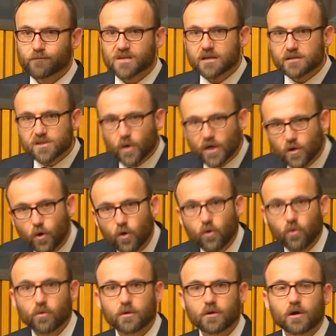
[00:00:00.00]
So I
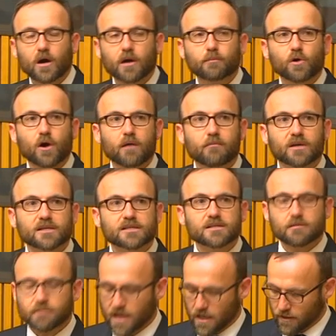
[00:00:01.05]
call on Prime Minister
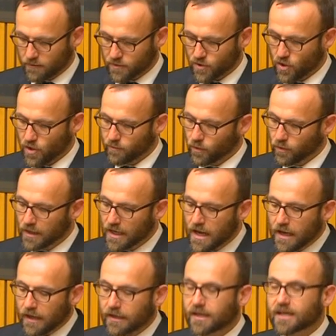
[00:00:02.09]
Malcolm Turnbull,
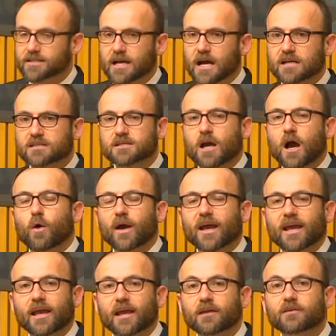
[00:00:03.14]
let us go
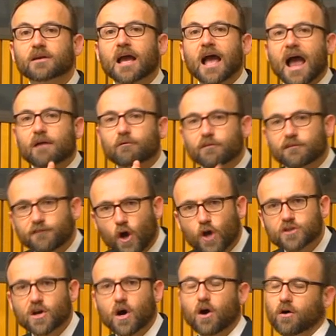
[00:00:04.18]
ahead and
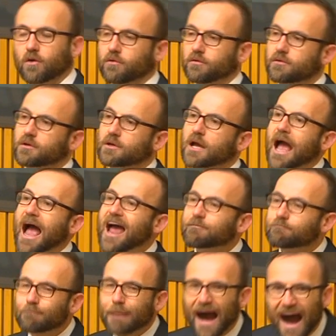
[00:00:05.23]
vote on
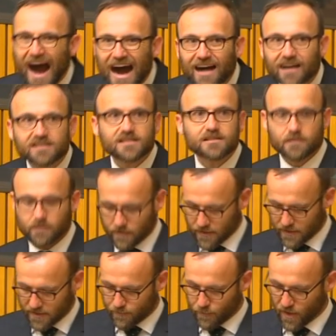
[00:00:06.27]
and pass
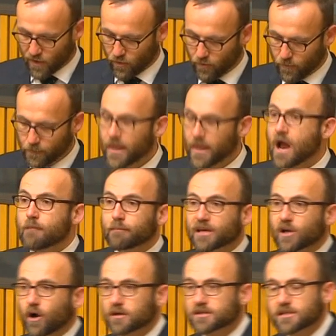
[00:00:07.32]
this bill.
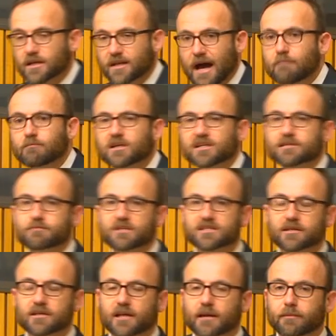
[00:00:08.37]
Because the numbers, Mr
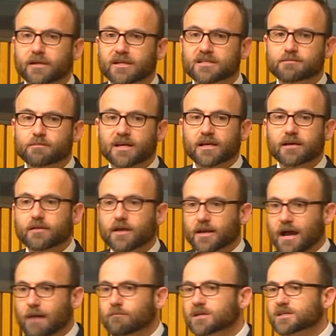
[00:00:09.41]
Deputy Speaker, the
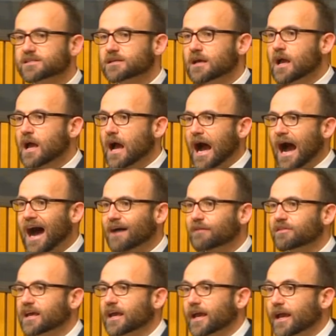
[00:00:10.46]
numbers are
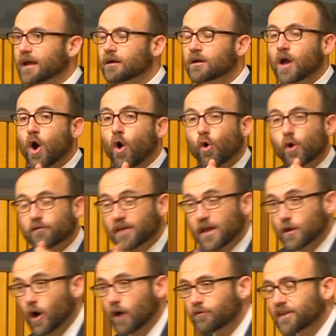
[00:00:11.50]
there, or if they're
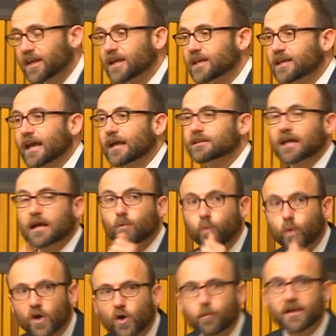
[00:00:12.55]
not there yet, they
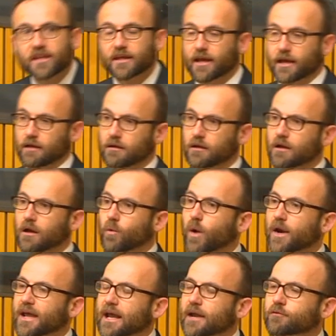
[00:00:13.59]
will be there
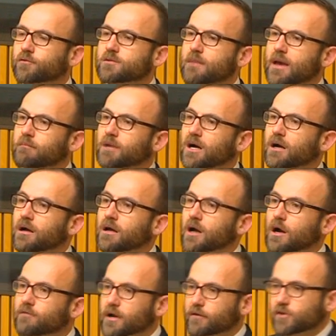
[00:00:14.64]
when every member
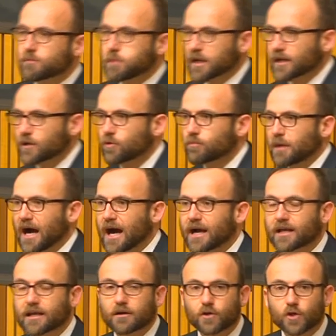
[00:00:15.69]
of every political
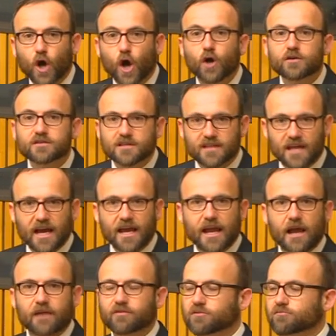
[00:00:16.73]
party knows that they
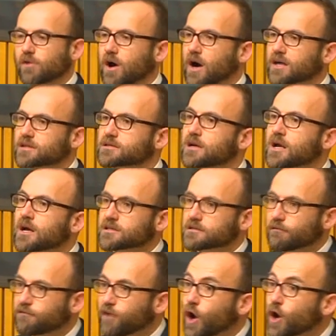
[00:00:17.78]
have the right to
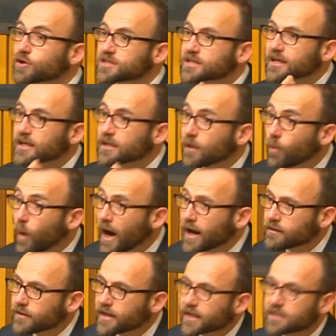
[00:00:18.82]
vote in the way
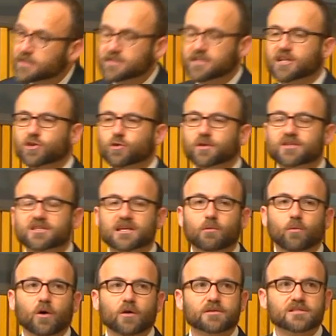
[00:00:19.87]
that their constituency
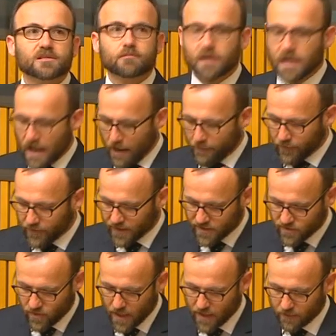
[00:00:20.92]
wants them and that the
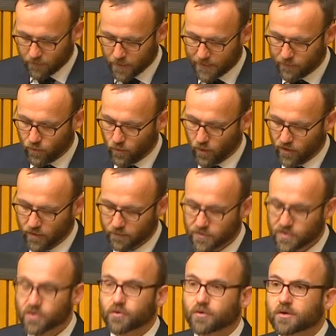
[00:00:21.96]
Australian people want them
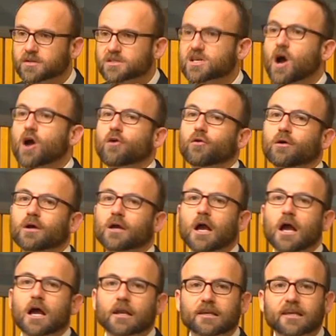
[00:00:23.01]
to. So,
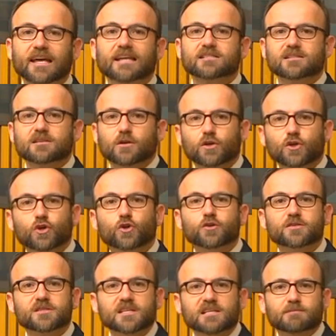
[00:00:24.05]
let's
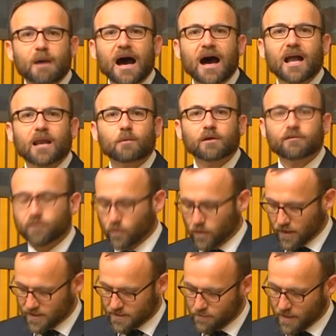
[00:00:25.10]
use this parliament for what
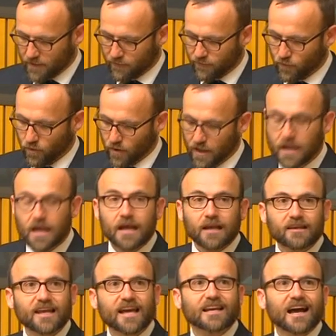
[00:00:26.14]
it's meant for.
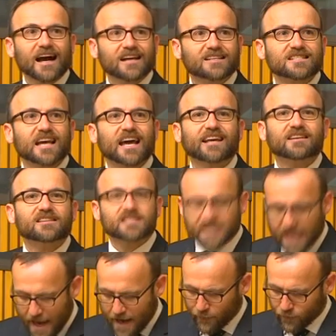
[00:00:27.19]
Let us take a
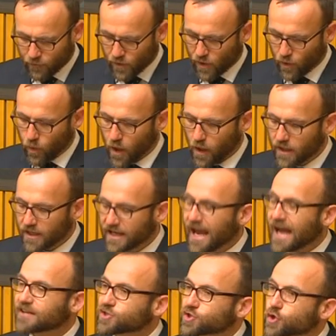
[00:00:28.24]
stand for equality
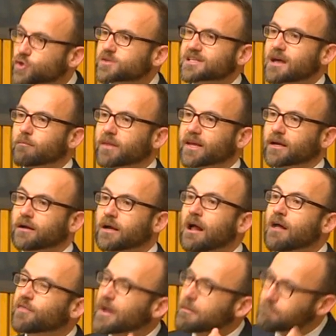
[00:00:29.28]
and do something
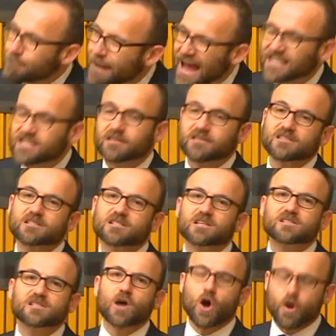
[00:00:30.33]
that matters to
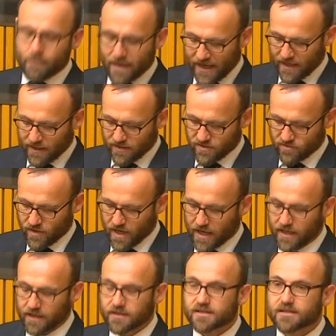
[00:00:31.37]
so many
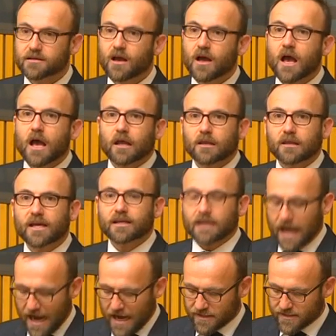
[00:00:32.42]
Australians. Let
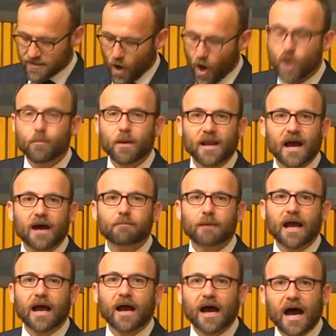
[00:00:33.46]
us open up
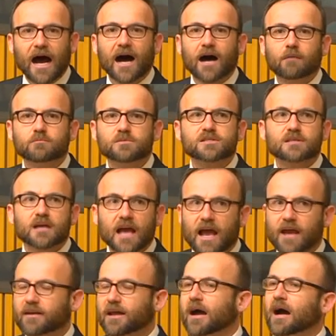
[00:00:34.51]
our arms
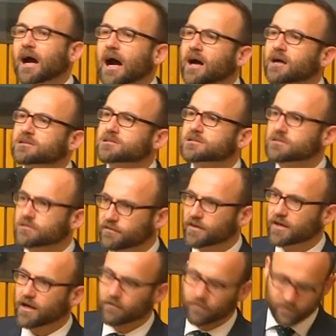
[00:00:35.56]
and our hearts for
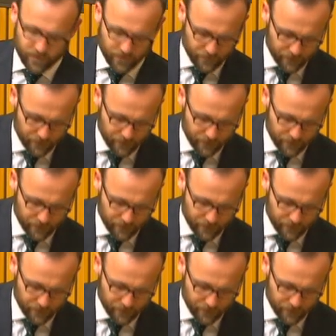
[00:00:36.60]
love.